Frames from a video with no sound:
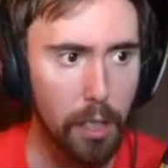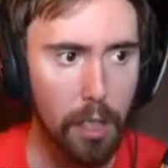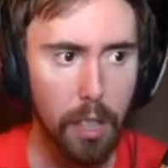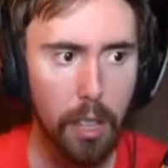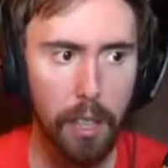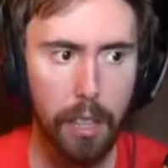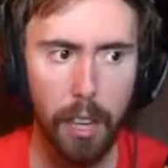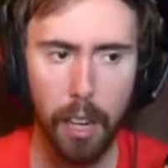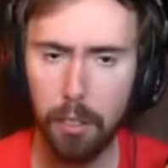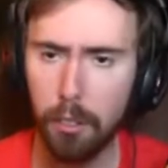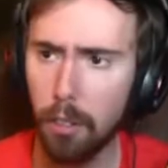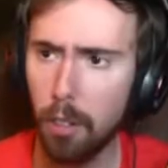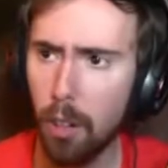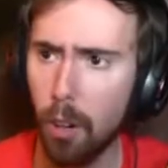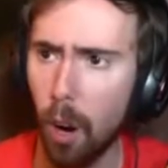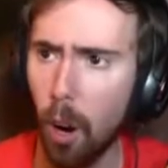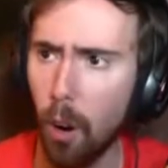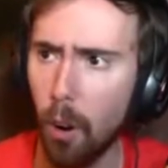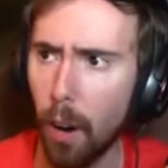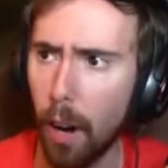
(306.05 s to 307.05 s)
It does though.
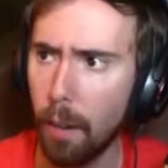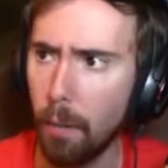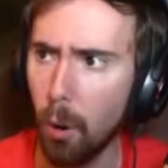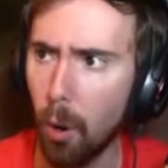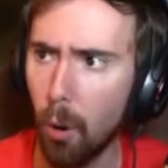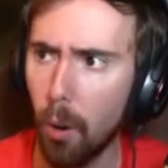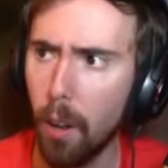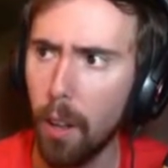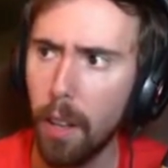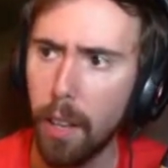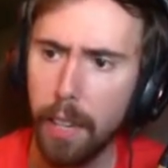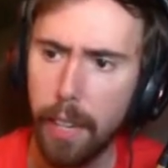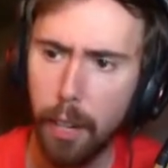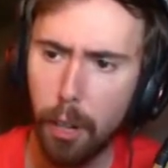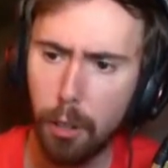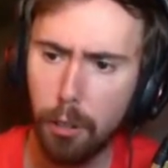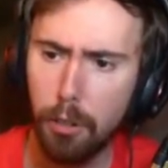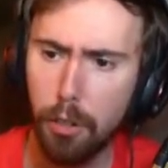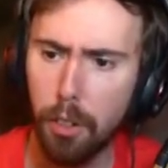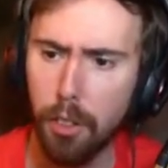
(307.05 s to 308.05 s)
All right. Well,
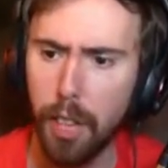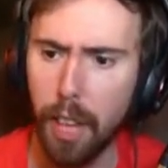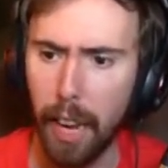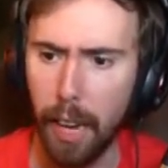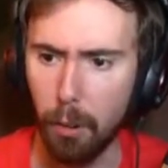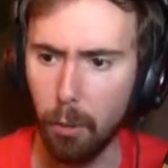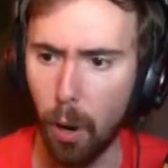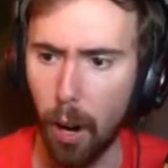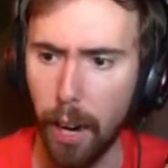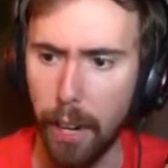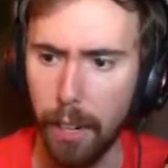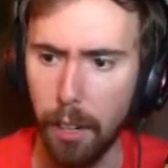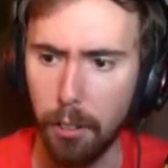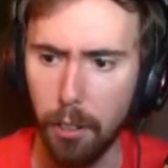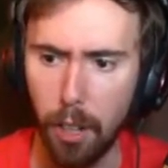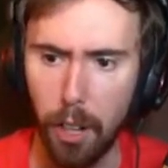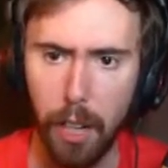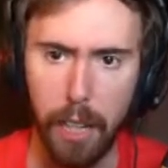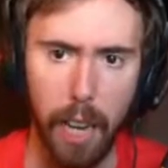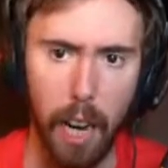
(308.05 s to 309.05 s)
here's the thing, right?
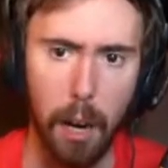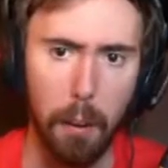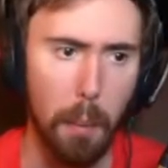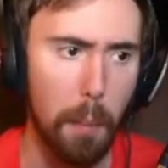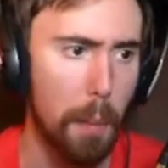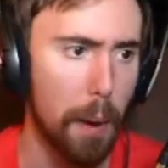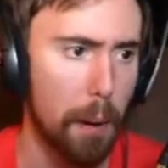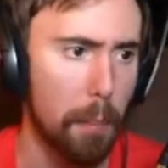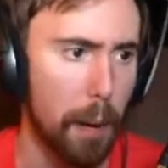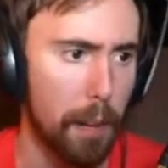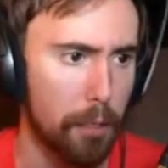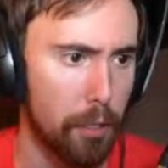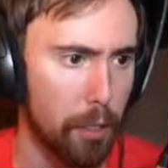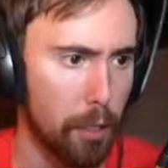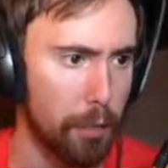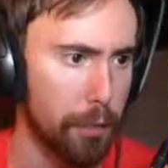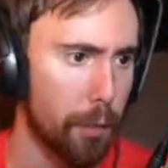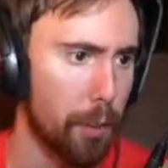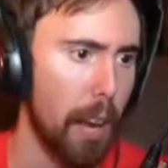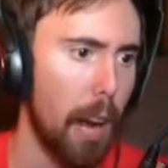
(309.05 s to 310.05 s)
Yeah, let me minimize this
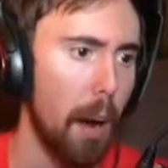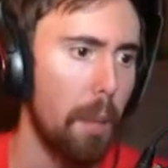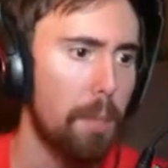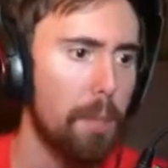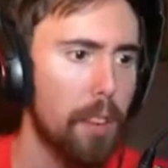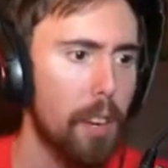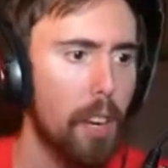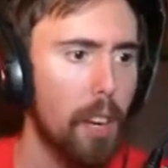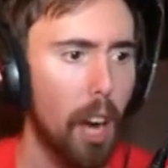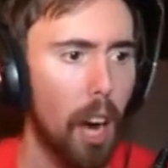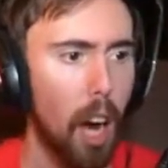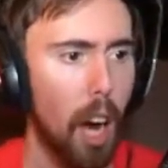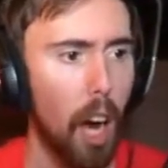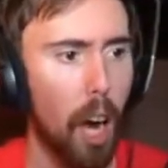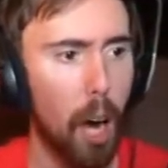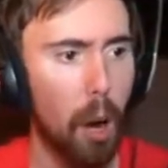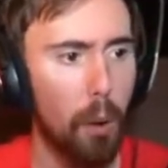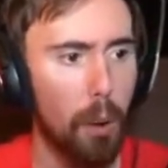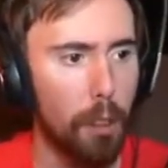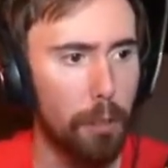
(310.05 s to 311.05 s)
for now.
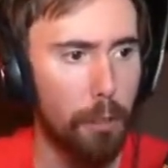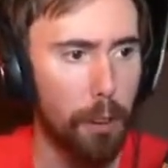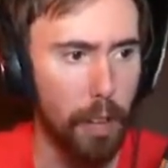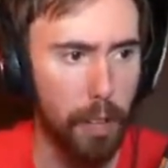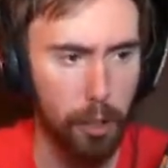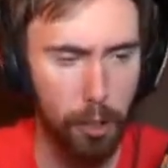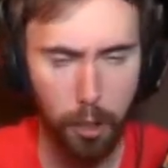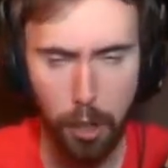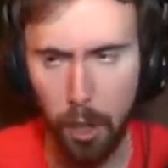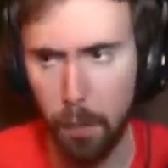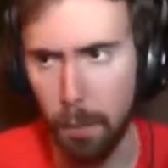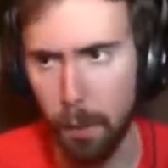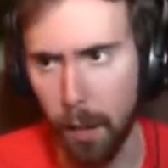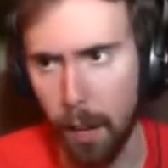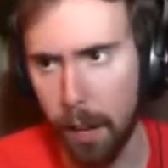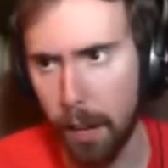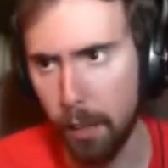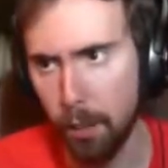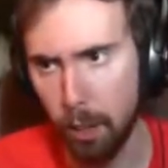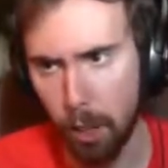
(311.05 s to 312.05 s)
What the fuck is
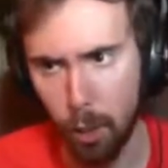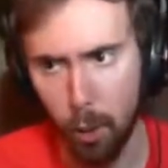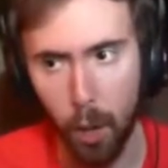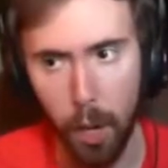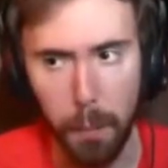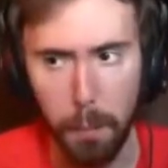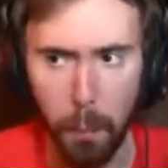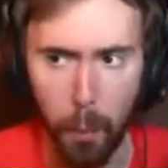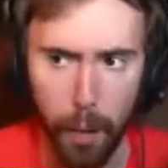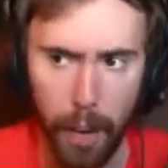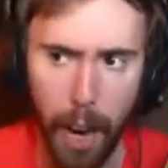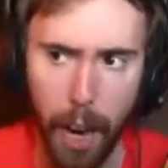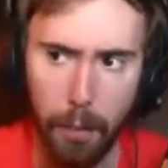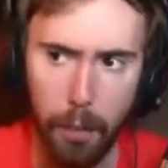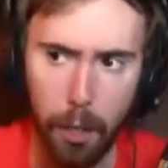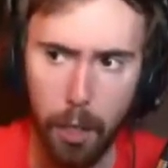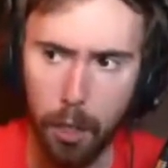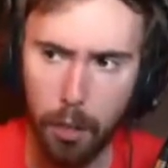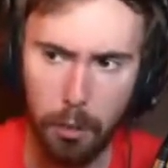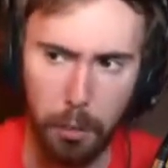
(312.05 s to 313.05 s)
GPA? It's like grade point
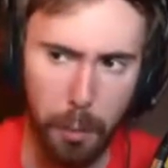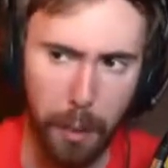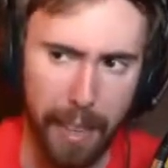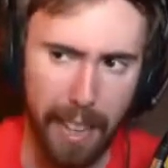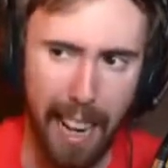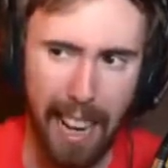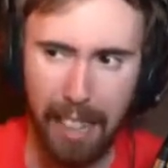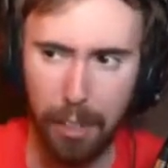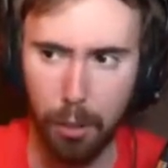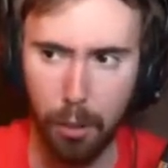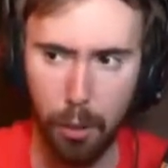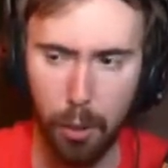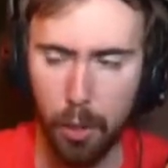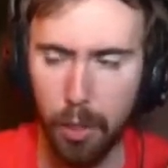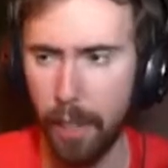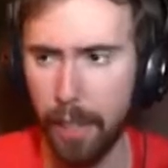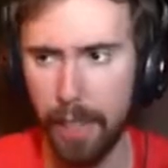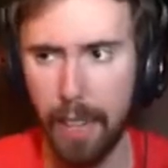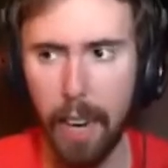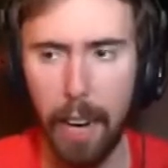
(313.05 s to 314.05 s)
average. It's from like high school and
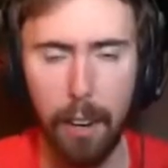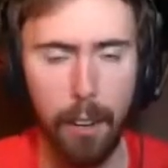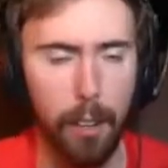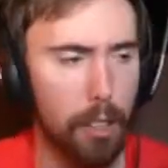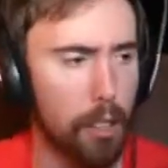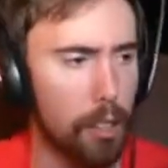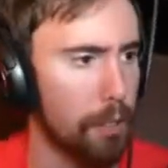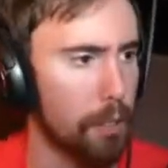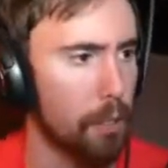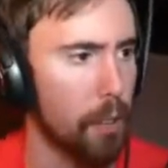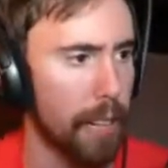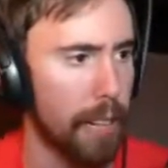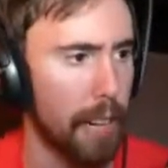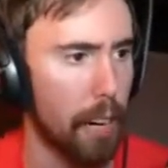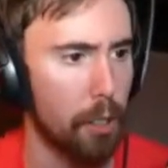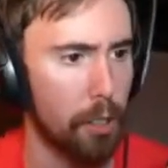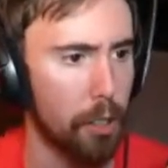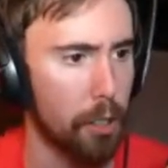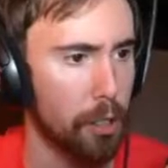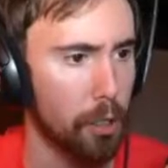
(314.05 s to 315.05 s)
like college for like how
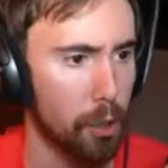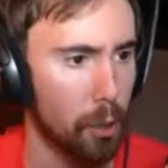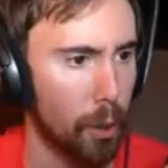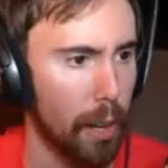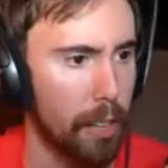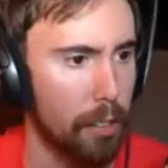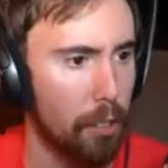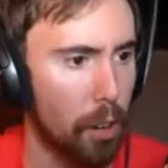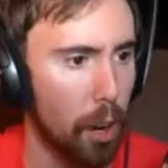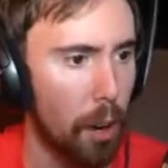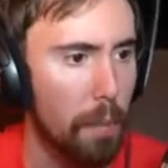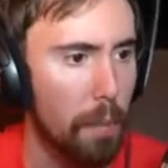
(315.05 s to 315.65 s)
good your grades are.